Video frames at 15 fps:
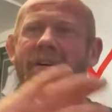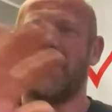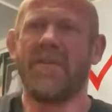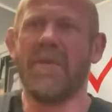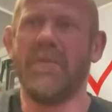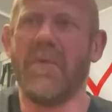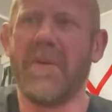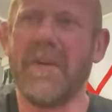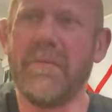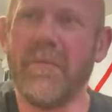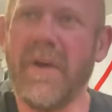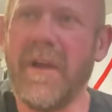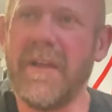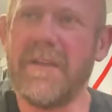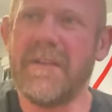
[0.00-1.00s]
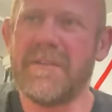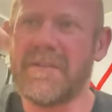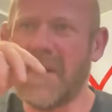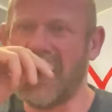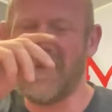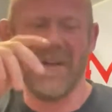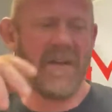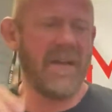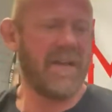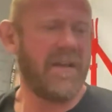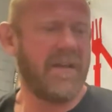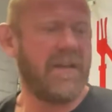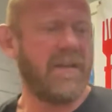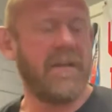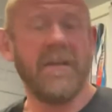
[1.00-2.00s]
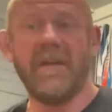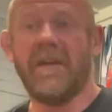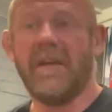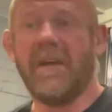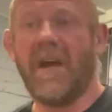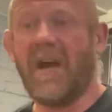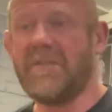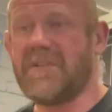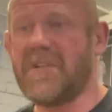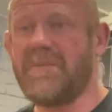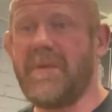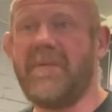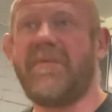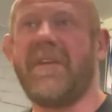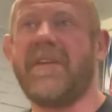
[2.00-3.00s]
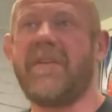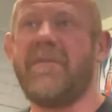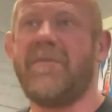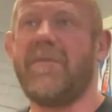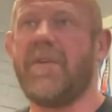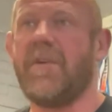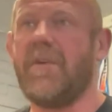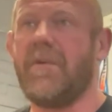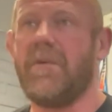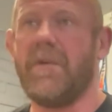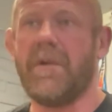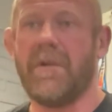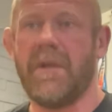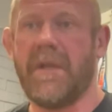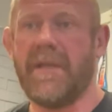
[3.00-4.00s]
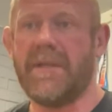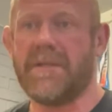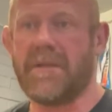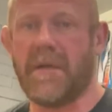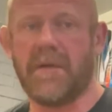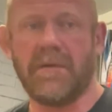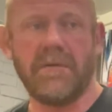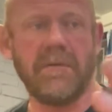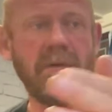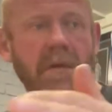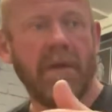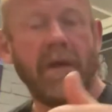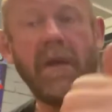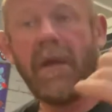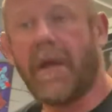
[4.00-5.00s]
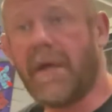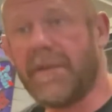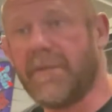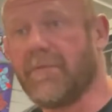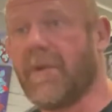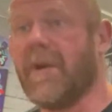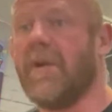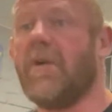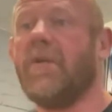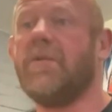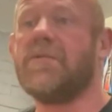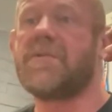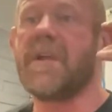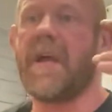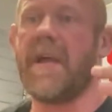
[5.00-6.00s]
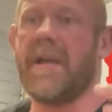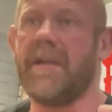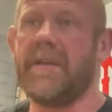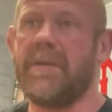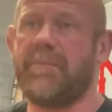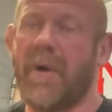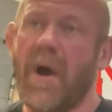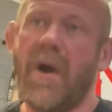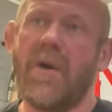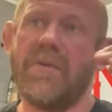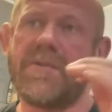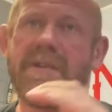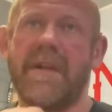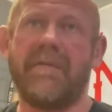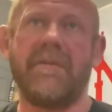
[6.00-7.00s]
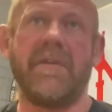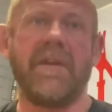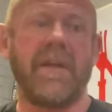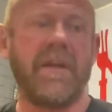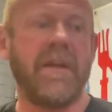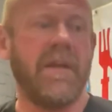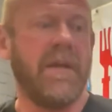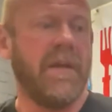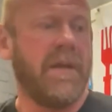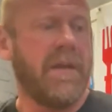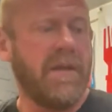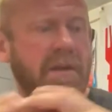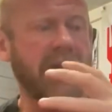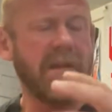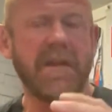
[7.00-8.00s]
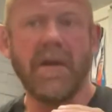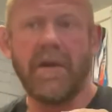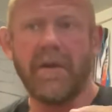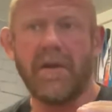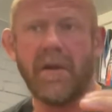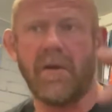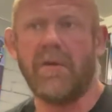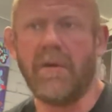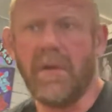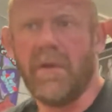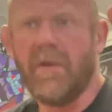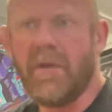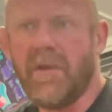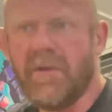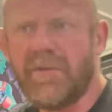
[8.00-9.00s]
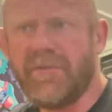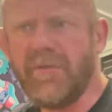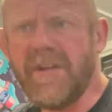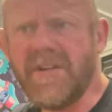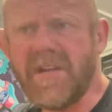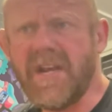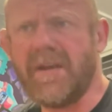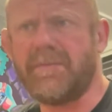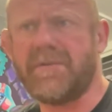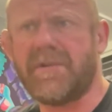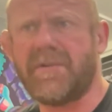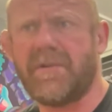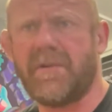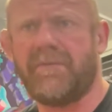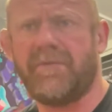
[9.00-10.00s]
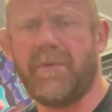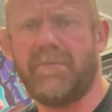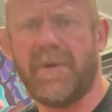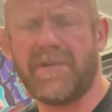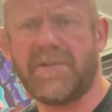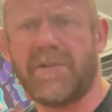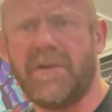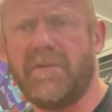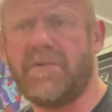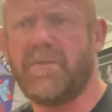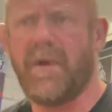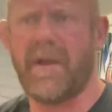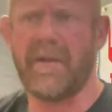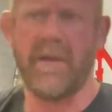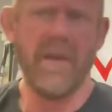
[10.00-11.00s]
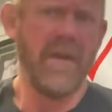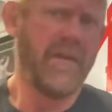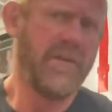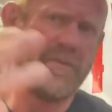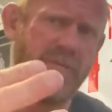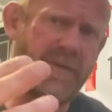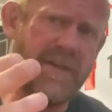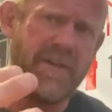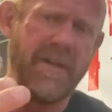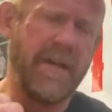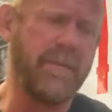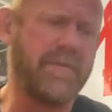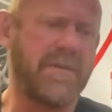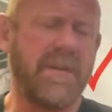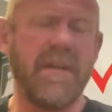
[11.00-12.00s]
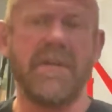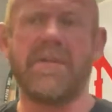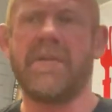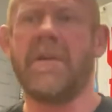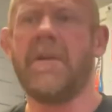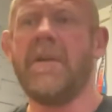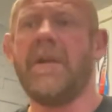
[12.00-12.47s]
Good morning. Right, so I've just been flicking through Insta and the reels and posts and everything. You know, they kind of go, three tips for best to lose weight. Three tips this.